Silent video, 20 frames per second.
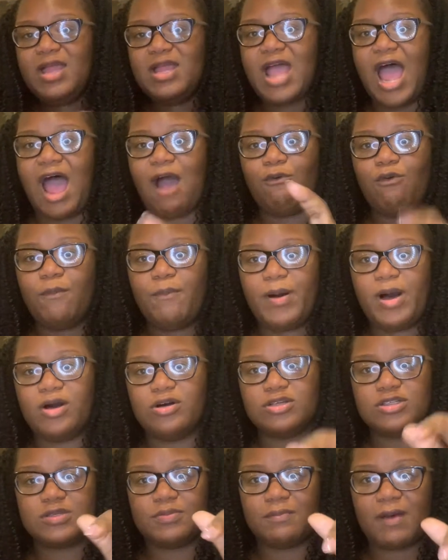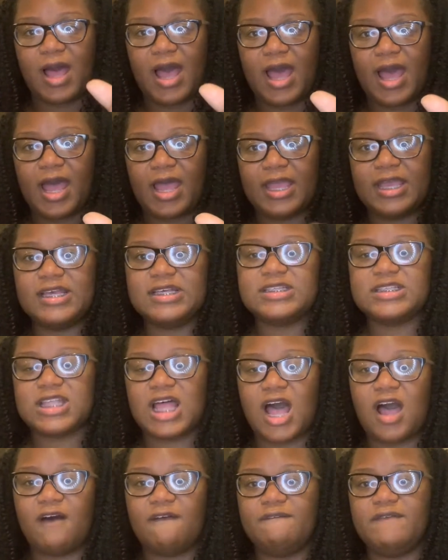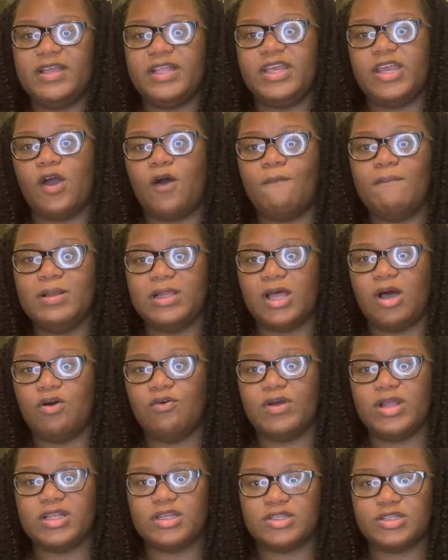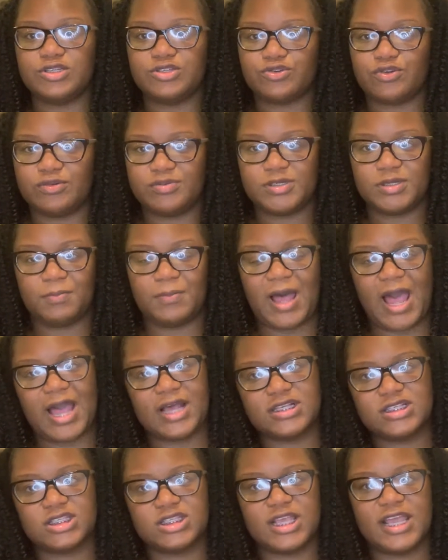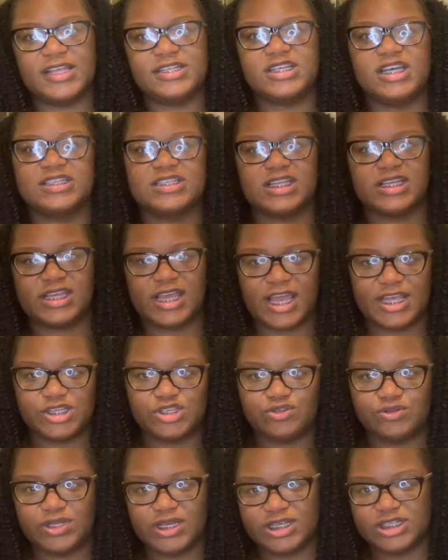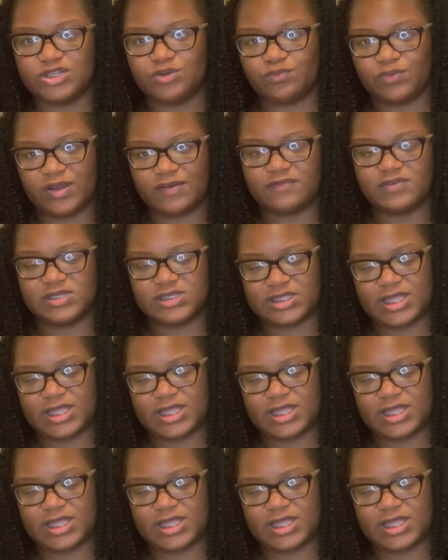I will post my install video below in the description box, just in case you need to reference